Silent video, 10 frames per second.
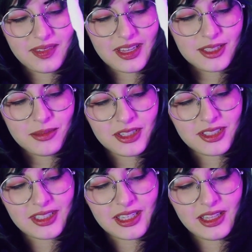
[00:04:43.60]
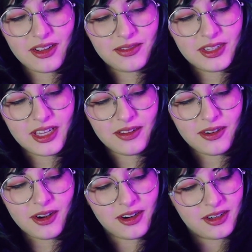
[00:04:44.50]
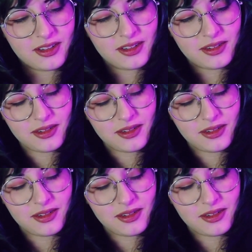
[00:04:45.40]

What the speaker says: As much as I'd love to give our